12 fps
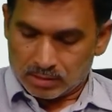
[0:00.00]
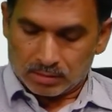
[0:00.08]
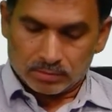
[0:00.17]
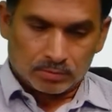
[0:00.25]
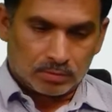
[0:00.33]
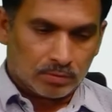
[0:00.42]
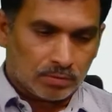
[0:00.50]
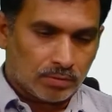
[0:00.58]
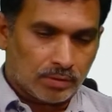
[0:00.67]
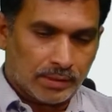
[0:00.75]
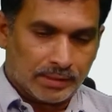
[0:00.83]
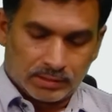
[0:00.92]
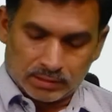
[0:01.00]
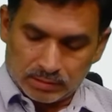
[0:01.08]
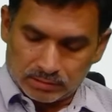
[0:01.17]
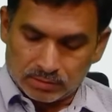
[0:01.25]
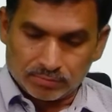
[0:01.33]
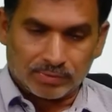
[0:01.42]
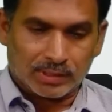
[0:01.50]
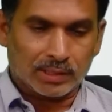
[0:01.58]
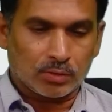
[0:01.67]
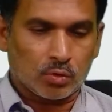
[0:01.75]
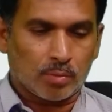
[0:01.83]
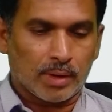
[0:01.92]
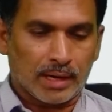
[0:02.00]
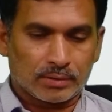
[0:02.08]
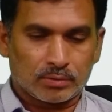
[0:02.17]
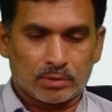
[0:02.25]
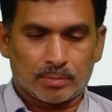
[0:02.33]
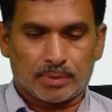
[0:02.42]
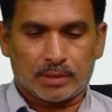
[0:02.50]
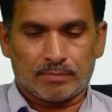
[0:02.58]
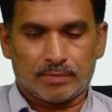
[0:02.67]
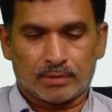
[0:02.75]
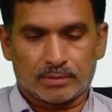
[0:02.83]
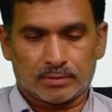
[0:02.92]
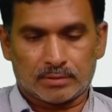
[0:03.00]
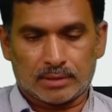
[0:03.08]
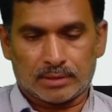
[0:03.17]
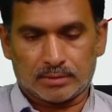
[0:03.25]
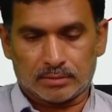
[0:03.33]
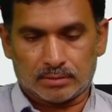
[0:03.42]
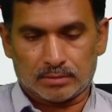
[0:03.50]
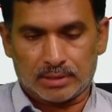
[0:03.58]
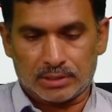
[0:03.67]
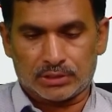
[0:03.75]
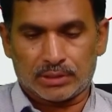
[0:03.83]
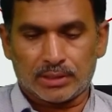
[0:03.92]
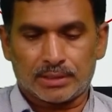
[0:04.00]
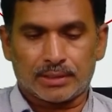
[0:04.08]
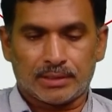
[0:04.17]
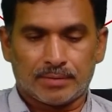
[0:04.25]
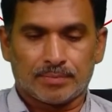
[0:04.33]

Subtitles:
So let us just quickly go back to the previous, that is Bayesian tree.